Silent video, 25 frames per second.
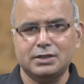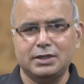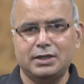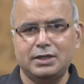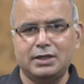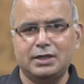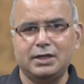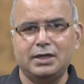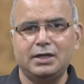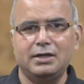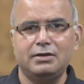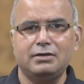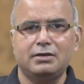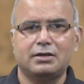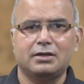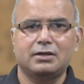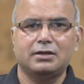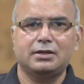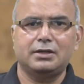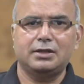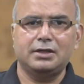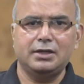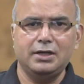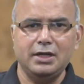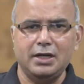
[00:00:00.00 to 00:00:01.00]
contain
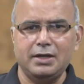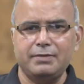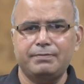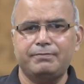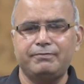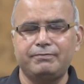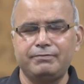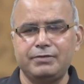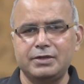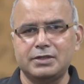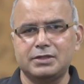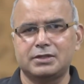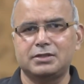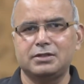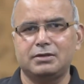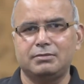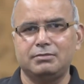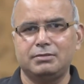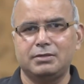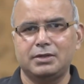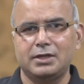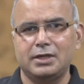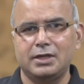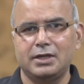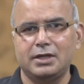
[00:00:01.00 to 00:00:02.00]
deep
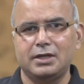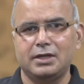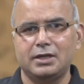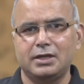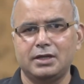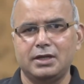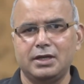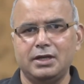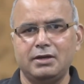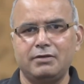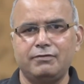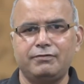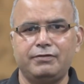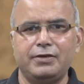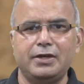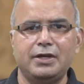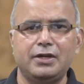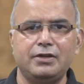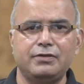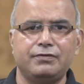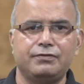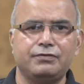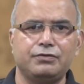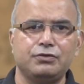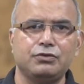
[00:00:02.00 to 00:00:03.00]
wisdom in
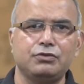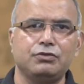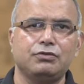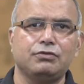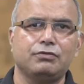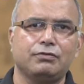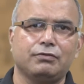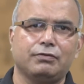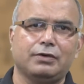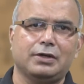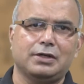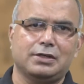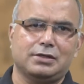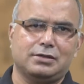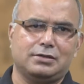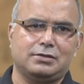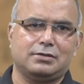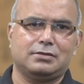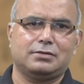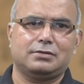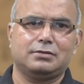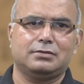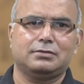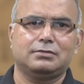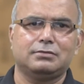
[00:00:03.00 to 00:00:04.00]
very few
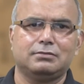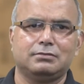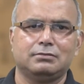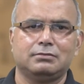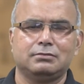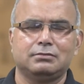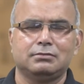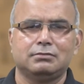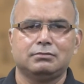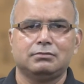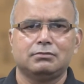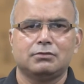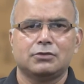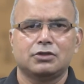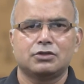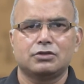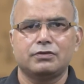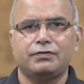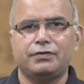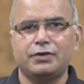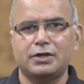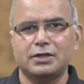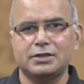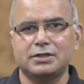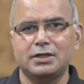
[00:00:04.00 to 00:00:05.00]
words. So
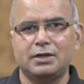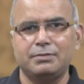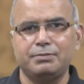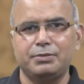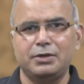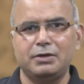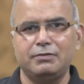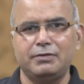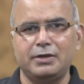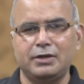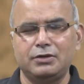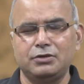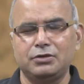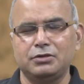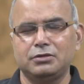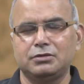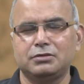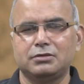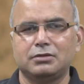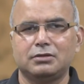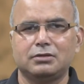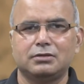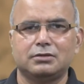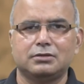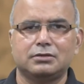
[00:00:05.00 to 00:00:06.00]
for example, when
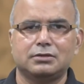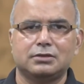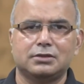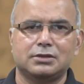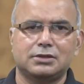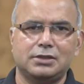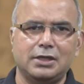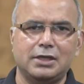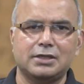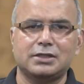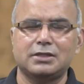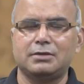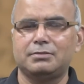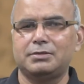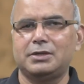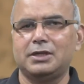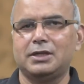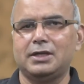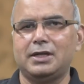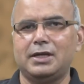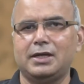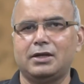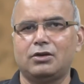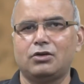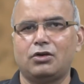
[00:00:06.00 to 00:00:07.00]
you say something
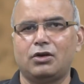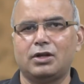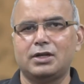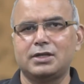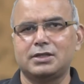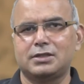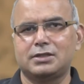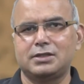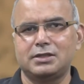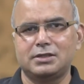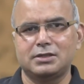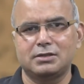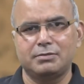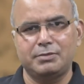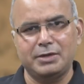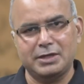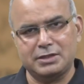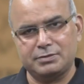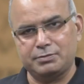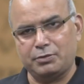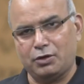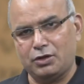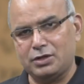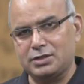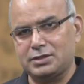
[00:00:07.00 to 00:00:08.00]
like honesty is the
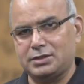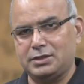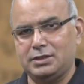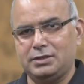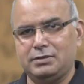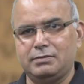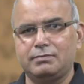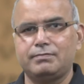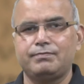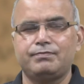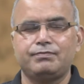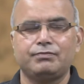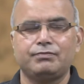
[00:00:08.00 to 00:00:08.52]
best policy,